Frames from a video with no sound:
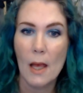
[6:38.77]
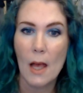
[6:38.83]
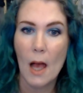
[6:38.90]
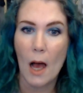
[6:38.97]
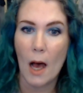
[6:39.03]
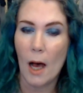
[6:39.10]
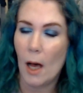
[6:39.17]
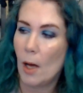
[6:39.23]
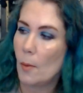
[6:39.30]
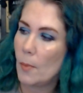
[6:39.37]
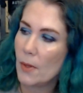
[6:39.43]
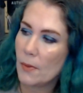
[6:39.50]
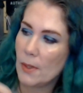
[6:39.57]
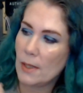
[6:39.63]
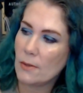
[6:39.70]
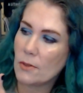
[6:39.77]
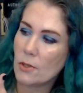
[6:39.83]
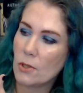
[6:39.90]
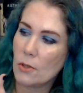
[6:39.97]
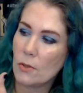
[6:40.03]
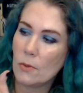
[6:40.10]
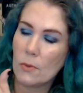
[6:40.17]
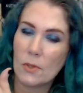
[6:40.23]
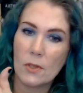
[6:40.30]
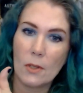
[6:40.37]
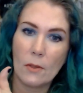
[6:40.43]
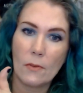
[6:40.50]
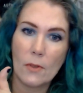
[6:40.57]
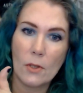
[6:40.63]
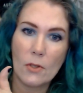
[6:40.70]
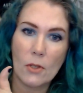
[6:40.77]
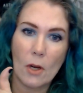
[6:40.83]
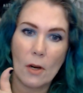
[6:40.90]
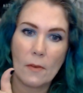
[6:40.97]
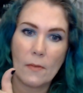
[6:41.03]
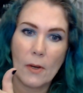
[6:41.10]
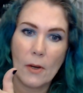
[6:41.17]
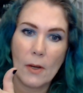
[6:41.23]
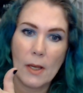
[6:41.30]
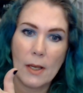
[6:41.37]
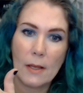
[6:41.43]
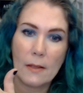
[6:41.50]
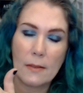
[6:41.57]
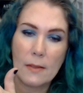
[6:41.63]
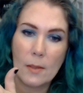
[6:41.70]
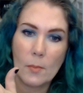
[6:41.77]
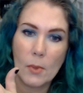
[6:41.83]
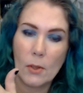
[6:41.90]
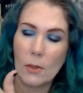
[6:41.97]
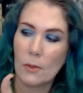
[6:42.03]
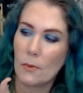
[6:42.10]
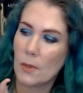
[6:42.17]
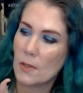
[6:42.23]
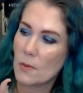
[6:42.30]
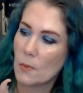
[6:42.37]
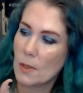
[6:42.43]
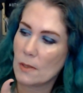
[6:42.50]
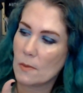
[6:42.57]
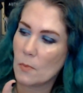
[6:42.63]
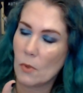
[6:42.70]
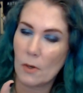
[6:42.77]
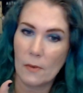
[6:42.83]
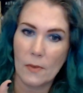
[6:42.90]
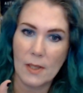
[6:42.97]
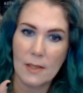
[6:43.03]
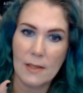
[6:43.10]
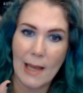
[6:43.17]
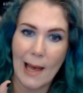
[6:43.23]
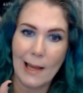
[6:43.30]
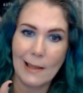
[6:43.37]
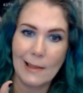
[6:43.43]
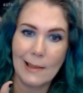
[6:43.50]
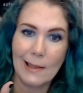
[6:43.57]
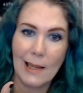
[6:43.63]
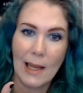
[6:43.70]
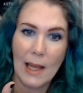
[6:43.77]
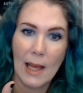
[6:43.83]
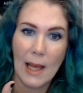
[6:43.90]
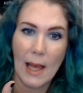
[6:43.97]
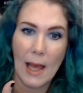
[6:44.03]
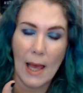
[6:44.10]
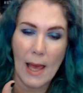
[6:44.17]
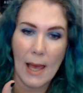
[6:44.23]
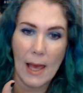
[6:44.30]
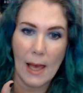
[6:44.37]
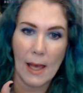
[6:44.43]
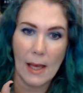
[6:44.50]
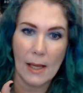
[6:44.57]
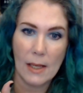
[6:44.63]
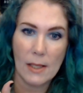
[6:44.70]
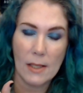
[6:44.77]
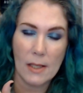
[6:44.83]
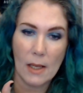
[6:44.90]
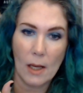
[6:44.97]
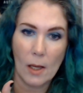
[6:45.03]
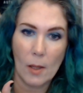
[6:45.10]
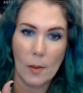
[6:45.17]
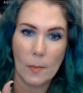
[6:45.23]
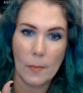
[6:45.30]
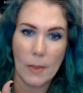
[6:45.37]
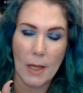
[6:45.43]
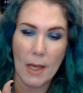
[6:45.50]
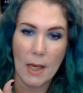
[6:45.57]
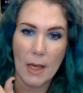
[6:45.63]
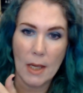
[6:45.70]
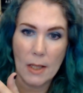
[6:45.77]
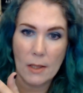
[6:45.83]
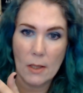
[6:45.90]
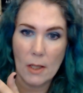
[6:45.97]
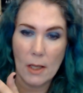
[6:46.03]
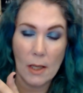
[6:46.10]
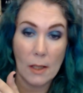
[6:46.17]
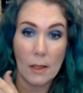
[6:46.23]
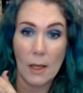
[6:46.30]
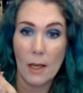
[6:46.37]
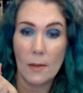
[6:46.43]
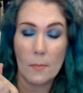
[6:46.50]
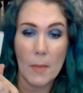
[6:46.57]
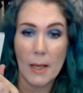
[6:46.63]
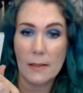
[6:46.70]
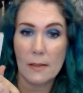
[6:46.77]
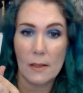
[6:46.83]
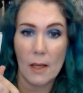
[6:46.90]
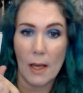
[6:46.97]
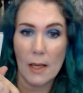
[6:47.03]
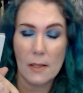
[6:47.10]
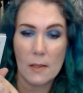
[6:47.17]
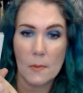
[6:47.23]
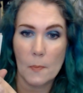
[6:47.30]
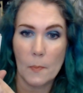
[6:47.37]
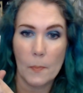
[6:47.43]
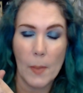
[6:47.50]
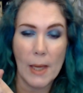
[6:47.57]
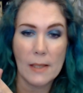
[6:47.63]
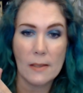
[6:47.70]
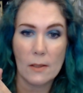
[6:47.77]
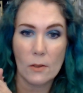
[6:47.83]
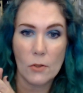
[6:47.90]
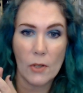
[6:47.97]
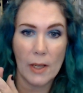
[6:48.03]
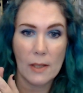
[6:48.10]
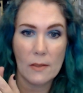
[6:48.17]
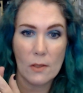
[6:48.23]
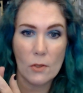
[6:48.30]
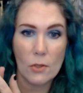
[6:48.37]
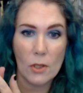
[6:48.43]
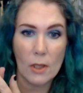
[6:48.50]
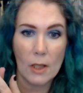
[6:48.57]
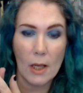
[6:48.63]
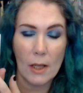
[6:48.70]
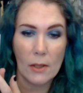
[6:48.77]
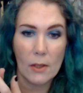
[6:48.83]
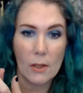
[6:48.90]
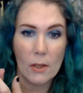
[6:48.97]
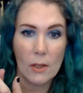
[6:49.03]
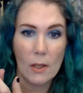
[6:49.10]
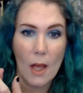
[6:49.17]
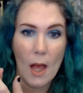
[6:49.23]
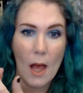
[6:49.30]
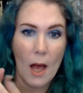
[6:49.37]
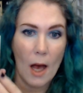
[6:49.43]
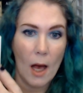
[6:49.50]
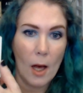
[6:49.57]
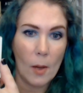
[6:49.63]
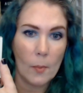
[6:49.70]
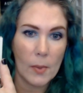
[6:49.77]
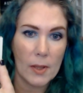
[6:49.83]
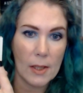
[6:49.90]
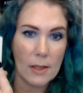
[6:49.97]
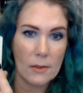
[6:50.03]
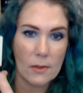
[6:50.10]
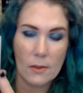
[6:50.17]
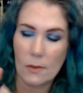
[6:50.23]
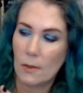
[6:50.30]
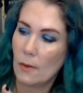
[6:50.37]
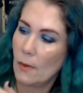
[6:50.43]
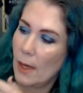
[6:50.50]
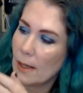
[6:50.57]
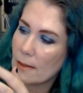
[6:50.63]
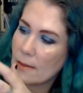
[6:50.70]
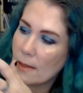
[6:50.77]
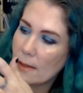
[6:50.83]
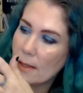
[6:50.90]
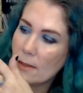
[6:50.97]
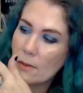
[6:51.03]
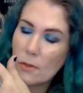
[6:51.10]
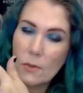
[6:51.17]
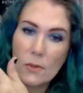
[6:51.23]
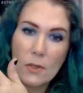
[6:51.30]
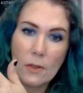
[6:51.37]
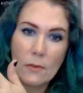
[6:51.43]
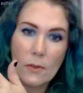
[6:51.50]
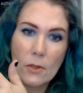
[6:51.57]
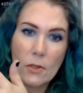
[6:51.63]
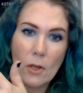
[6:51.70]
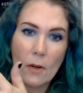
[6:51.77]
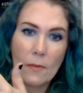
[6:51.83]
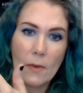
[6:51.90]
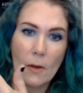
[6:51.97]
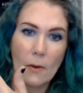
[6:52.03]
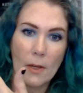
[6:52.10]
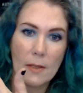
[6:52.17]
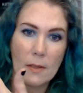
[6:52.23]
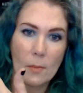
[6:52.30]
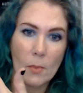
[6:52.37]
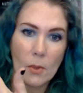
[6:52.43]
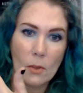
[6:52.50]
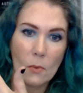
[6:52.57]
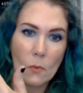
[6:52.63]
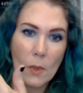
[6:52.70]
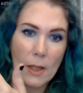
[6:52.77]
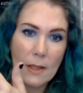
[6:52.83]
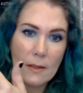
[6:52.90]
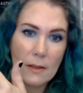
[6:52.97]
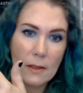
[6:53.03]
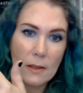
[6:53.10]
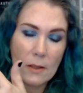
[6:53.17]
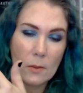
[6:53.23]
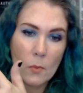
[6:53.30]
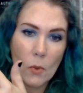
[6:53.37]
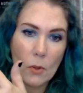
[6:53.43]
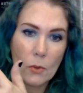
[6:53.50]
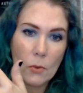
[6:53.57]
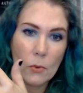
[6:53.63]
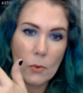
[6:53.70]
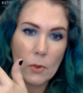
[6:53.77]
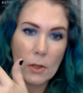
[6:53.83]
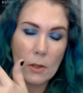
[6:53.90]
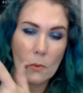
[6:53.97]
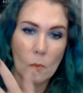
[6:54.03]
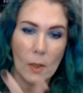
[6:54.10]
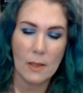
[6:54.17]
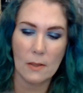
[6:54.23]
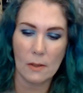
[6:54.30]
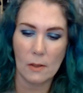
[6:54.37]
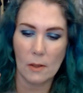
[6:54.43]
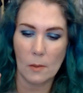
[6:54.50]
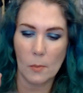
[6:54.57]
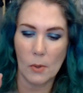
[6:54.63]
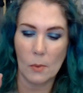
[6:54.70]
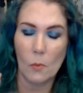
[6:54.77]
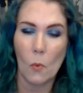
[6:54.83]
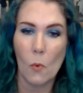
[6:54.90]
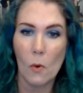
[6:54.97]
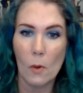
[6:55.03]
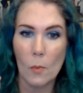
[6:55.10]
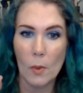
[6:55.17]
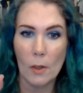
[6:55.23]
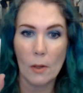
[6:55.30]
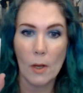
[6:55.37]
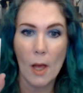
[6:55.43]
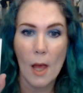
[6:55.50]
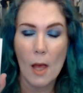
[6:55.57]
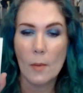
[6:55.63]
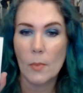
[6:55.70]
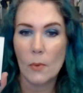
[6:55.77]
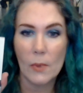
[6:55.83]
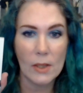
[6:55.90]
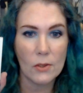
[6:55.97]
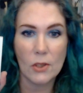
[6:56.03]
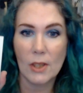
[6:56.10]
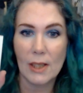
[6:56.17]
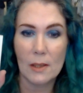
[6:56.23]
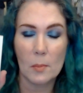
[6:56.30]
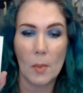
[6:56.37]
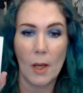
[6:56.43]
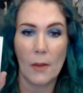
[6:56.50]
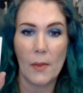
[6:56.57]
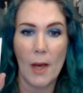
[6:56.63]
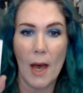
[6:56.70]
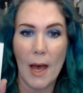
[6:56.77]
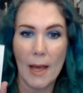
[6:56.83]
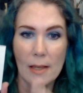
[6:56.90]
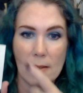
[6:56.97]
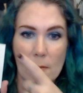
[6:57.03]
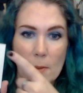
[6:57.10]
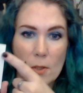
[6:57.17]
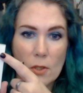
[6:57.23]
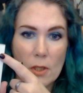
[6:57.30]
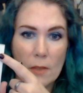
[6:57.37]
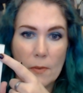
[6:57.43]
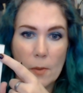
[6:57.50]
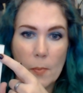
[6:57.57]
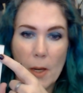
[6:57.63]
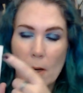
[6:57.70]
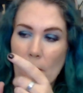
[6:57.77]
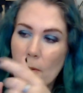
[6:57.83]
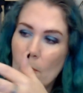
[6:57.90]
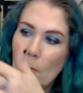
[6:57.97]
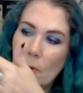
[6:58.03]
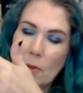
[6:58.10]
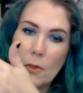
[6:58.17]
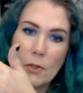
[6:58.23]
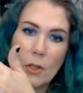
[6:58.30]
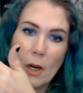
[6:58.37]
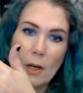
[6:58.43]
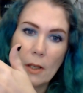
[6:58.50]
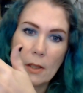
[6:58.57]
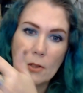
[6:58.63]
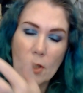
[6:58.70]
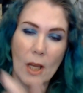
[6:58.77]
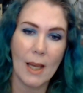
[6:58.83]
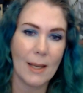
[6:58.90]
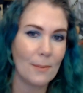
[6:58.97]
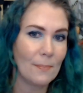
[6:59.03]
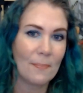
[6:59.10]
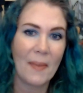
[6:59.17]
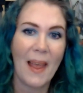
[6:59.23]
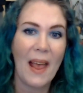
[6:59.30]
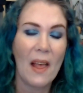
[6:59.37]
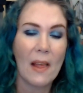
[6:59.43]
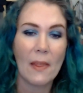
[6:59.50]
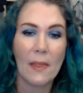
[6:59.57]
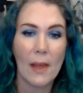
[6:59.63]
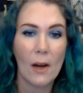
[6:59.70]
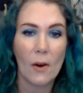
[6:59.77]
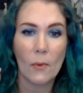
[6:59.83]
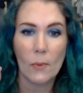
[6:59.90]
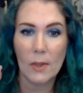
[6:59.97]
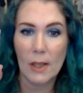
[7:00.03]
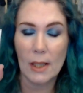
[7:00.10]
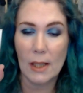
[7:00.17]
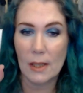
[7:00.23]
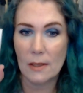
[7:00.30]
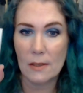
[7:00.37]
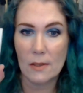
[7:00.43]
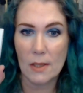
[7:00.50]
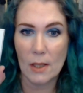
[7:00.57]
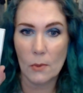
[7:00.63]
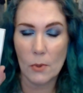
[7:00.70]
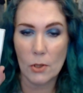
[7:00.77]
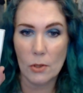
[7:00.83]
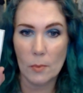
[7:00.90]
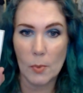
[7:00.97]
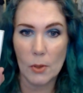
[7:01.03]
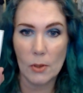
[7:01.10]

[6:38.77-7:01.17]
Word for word: Um, these two silvers are very similar. This one's more of a satin and um, it, it, it makes a nice base or transition color. Um, but these, like I said, these two silvers are very similar. One is a little more cooler and one's a little bit warmer. But once you get them on the eye, especially if you pair them with the dark shade, they're really indistinguishable.